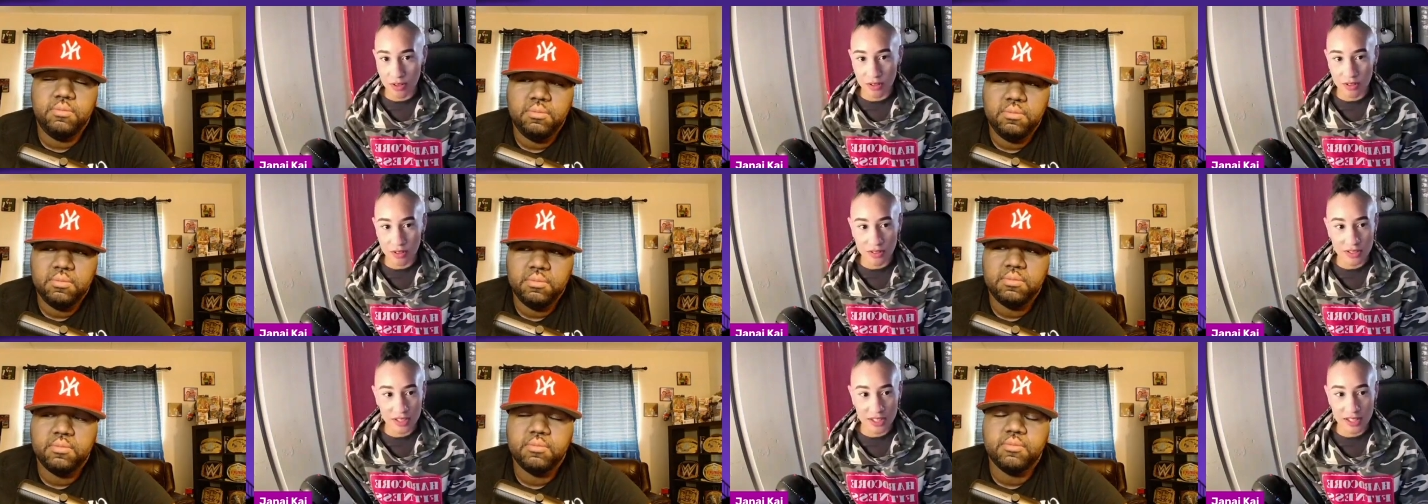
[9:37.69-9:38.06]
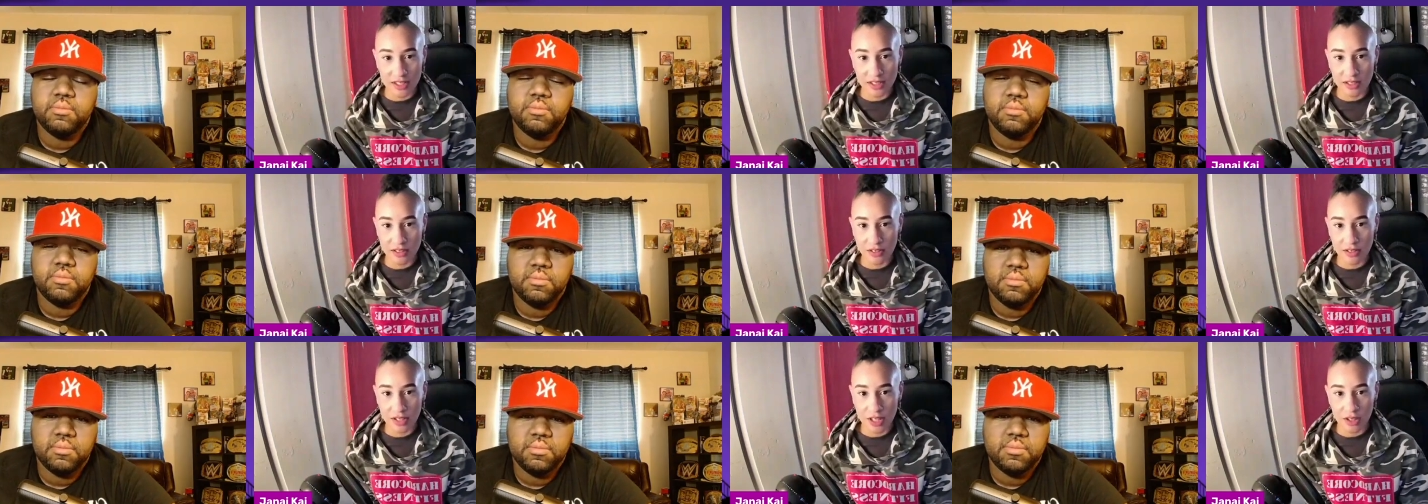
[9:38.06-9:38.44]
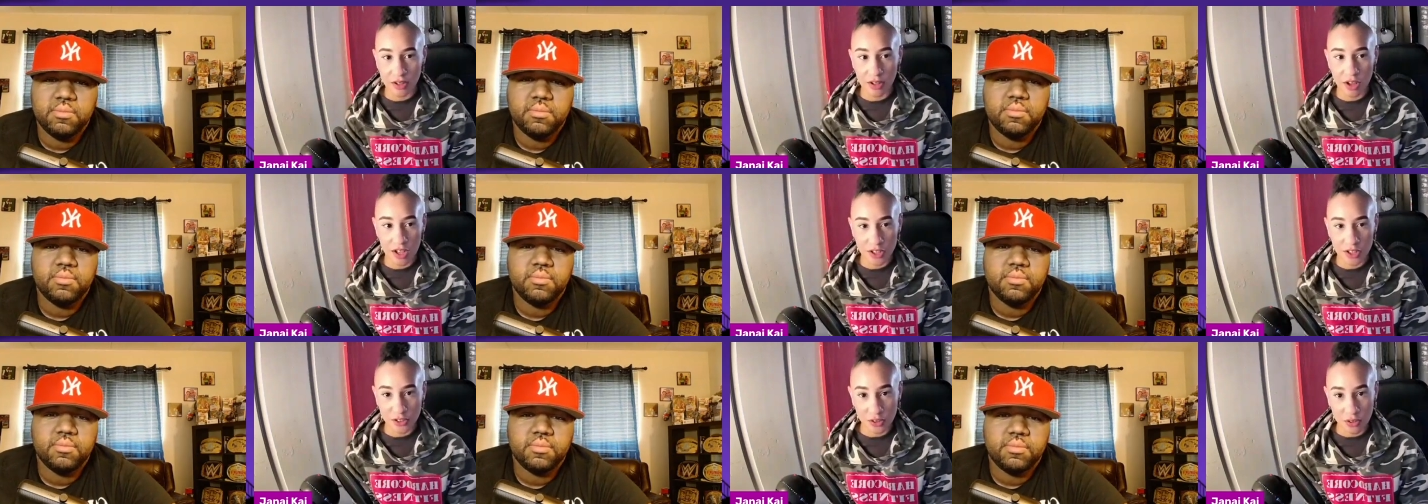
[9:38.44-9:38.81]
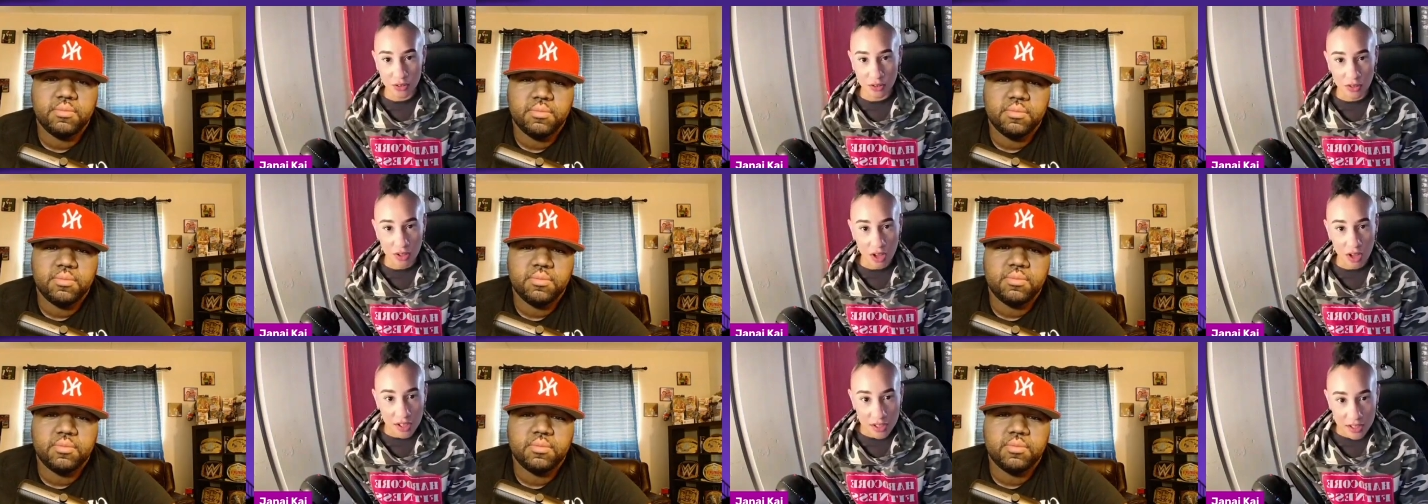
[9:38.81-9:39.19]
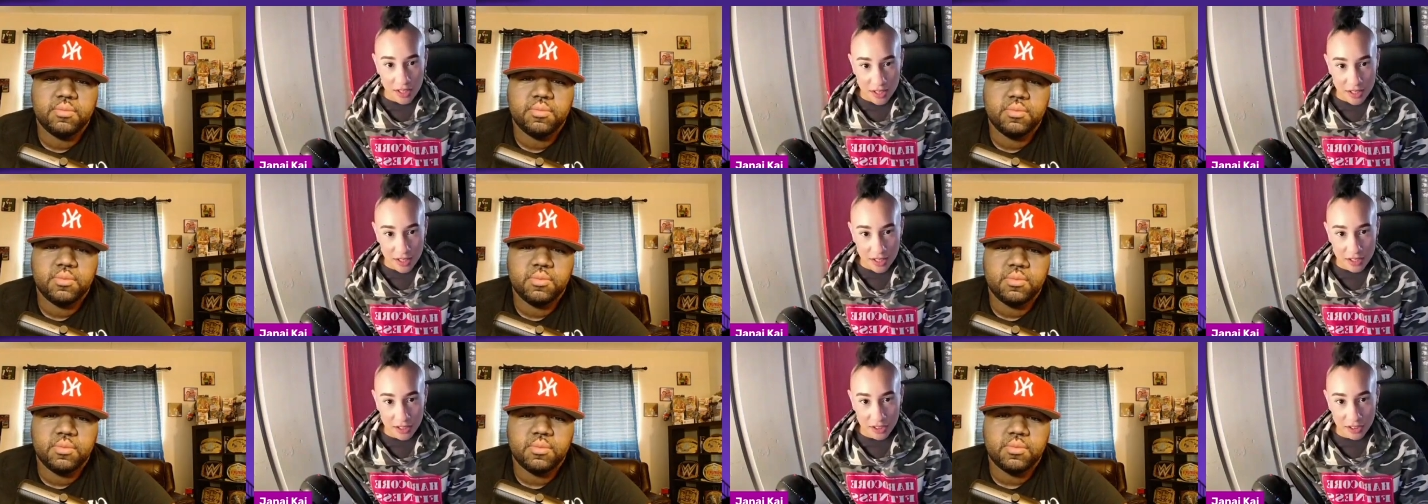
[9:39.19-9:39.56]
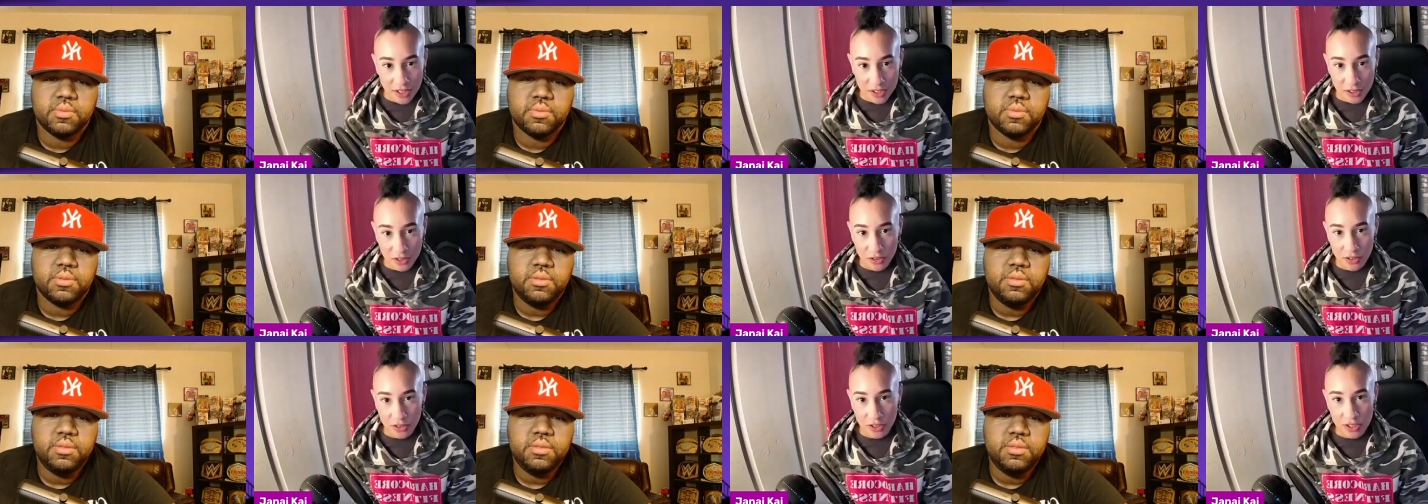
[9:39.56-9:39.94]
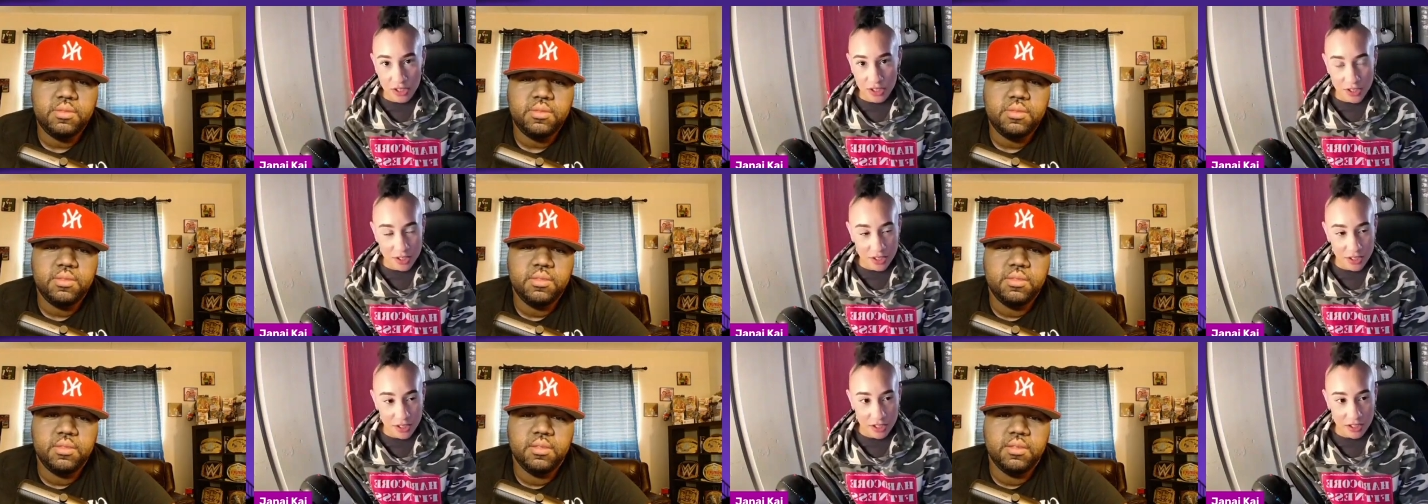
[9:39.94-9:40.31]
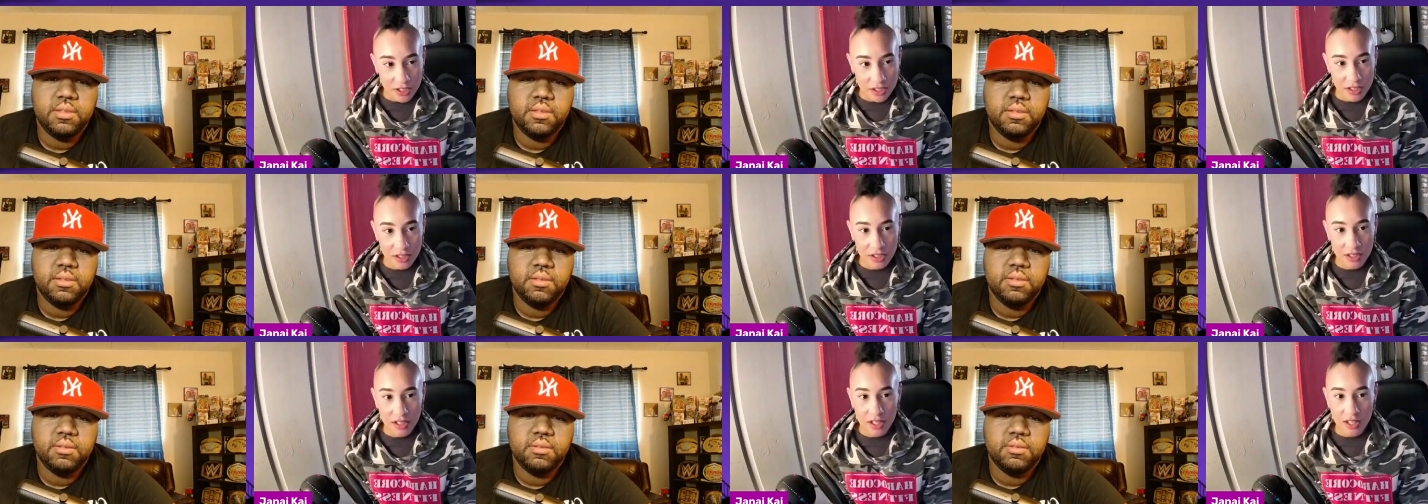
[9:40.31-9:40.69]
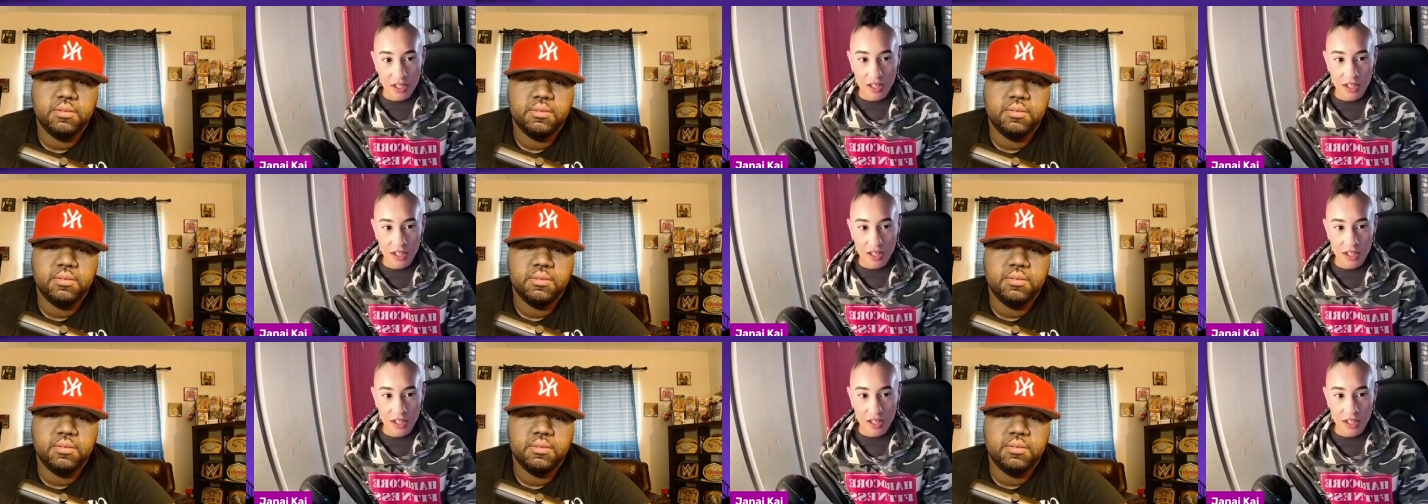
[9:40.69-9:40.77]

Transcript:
Speaker 1: like they lost their luggage, like their gear.